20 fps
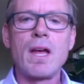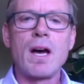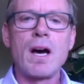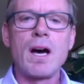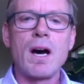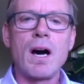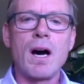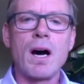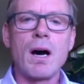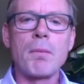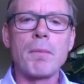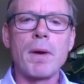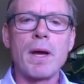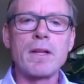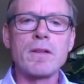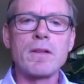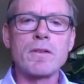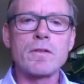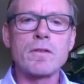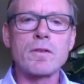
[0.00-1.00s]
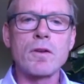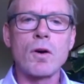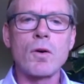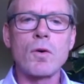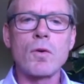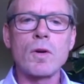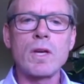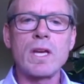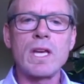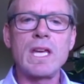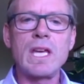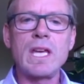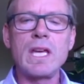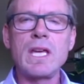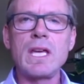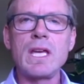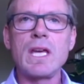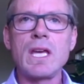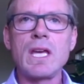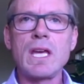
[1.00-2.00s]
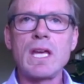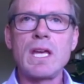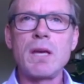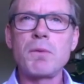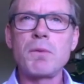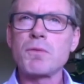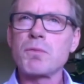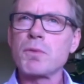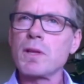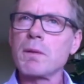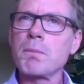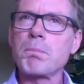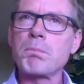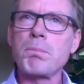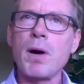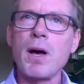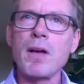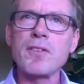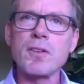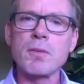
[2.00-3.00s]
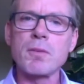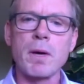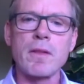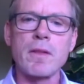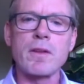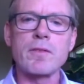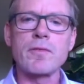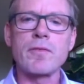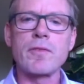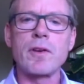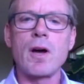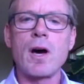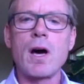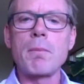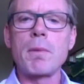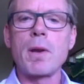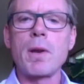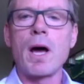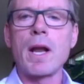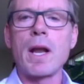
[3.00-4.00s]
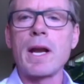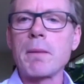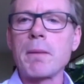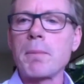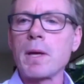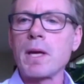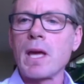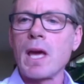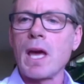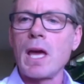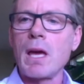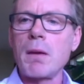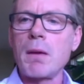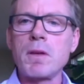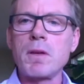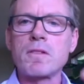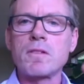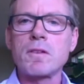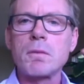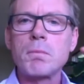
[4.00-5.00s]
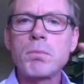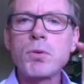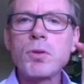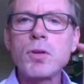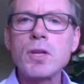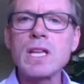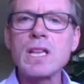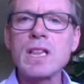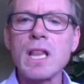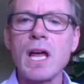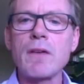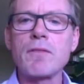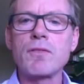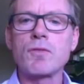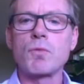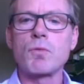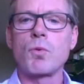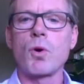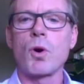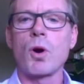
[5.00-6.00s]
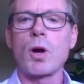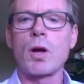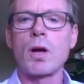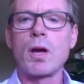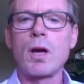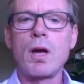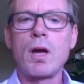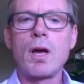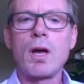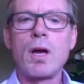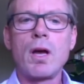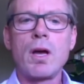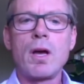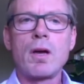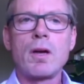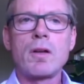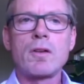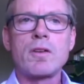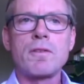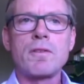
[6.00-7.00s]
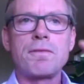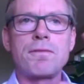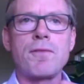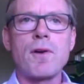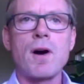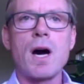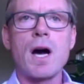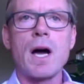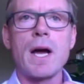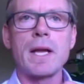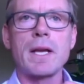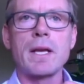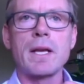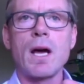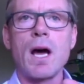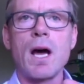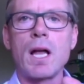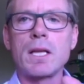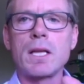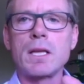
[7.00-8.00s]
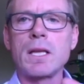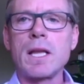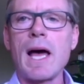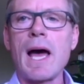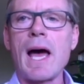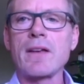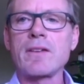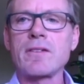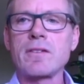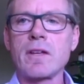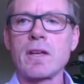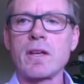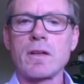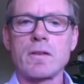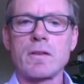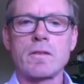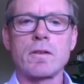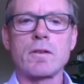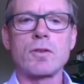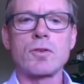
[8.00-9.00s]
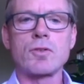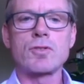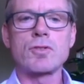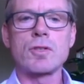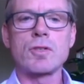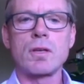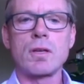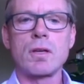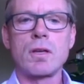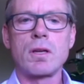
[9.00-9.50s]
And so he was really puzzled by this phenomenon, and it became his complete life's work to find a lasting solution.